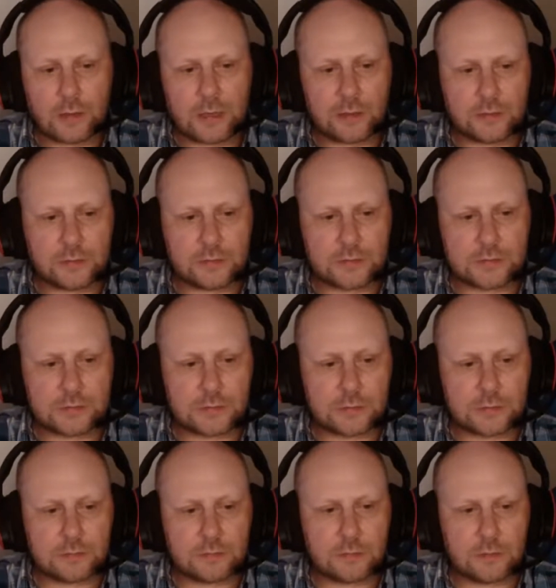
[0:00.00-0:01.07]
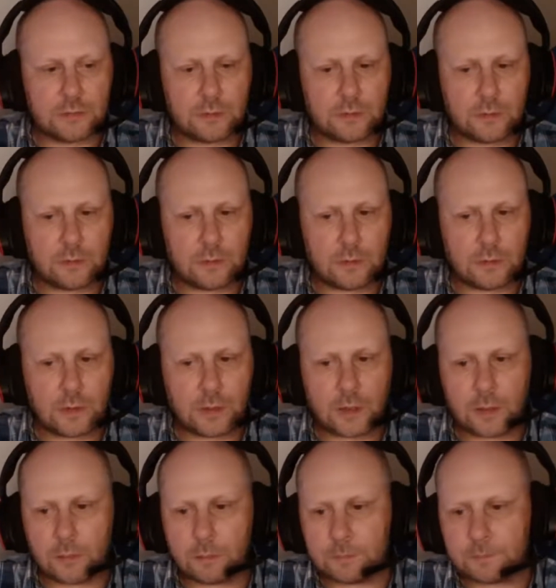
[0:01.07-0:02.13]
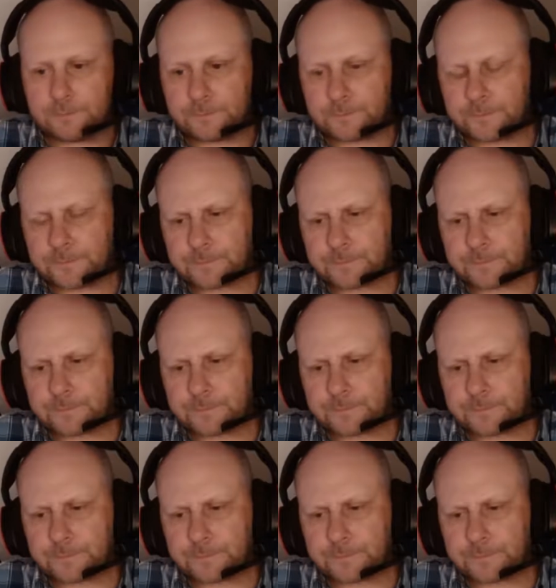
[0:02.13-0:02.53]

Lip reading: and um,